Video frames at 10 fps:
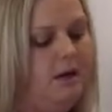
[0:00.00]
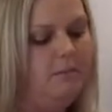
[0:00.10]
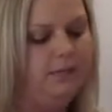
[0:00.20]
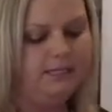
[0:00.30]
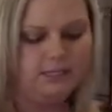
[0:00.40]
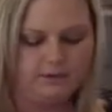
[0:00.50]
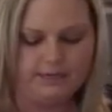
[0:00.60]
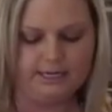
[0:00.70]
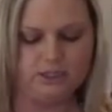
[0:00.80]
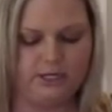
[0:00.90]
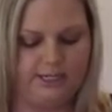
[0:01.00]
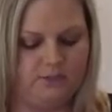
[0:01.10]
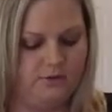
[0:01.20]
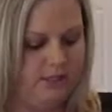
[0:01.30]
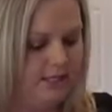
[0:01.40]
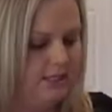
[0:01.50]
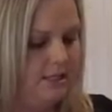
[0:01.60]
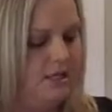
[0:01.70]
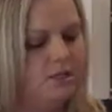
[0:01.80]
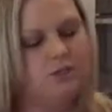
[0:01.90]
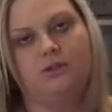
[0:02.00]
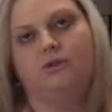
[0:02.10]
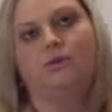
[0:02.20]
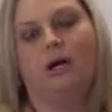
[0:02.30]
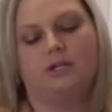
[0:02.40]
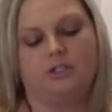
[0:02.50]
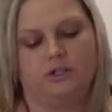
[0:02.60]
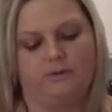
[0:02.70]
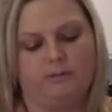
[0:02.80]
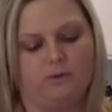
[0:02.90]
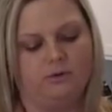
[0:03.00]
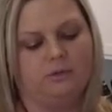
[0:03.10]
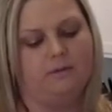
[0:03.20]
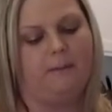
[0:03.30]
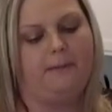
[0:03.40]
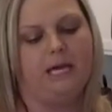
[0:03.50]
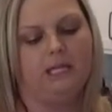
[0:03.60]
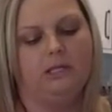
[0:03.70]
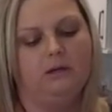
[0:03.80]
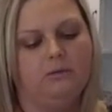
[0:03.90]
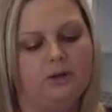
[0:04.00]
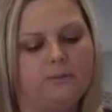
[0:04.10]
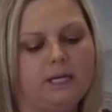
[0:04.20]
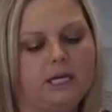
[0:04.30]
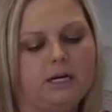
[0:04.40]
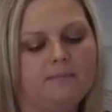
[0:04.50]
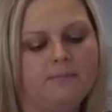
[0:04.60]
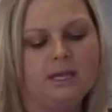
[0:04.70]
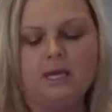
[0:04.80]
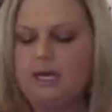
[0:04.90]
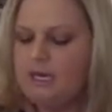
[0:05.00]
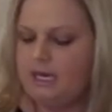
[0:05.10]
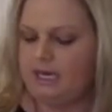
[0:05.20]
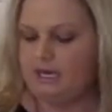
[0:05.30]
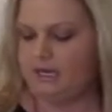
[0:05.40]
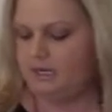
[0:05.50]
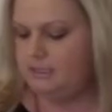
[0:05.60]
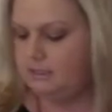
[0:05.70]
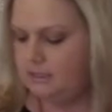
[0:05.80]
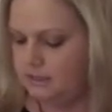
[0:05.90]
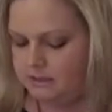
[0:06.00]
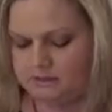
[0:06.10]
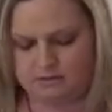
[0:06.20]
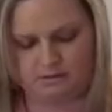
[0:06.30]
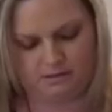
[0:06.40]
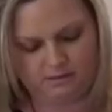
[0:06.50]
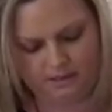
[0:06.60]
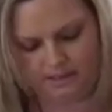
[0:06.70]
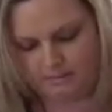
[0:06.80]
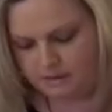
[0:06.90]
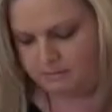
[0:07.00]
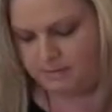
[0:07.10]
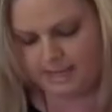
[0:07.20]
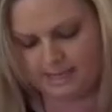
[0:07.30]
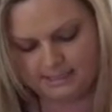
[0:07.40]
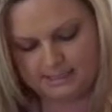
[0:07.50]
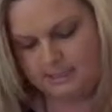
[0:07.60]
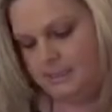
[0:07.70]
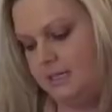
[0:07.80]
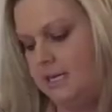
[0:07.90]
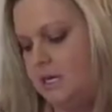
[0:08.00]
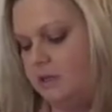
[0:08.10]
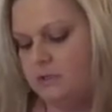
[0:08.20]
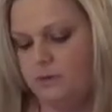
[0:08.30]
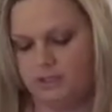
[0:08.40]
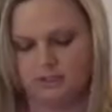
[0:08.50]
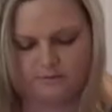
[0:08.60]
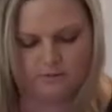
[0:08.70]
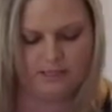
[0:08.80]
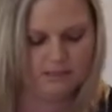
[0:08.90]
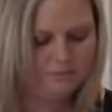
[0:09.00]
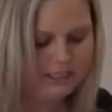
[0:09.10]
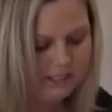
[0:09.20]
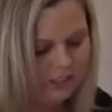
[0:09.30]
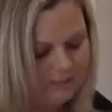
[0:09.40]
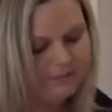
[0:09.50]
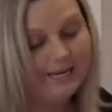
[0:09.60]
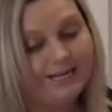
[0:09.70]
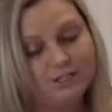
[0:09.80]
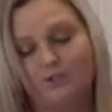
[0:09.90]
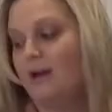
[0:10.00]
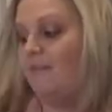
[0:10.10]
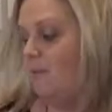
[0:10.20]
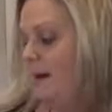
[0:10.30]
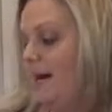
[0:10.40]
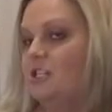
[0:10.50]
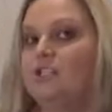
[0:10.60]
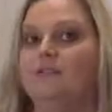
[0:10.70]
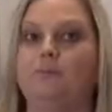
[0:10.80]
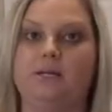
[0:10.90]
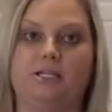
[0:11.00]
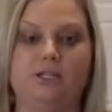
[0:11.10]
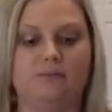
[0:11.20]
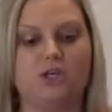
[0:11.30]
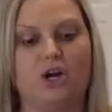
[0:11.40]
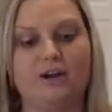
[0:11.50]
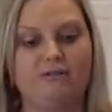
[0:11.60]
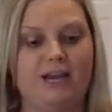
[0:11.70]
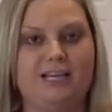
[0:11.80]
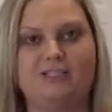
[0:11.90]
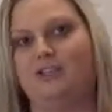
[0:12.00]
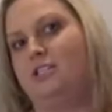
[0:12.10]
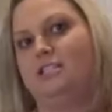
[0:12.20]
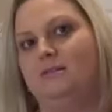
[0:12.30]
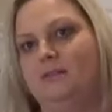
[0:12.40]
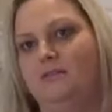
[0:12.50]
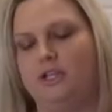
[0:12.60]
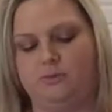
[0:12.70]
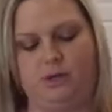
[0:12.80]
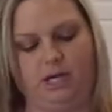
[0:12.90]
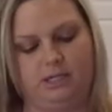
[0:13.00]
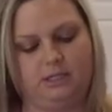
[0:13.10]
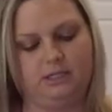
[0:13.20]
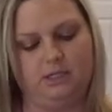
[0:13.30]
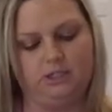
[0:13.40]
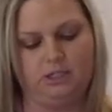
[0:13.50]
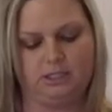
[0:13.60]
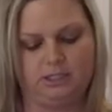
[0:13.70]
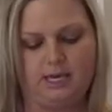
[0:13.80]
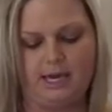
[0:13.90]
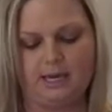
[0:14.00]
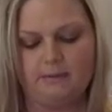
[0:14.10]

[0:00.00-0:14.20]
But let's go ahead and transfer this to our serving bowl. So I'm going to make a little room here and clean up my mess, because we also have to make the pita chips. And I do have a batch of the pita chips already ready, so you can see what the finished product looks like.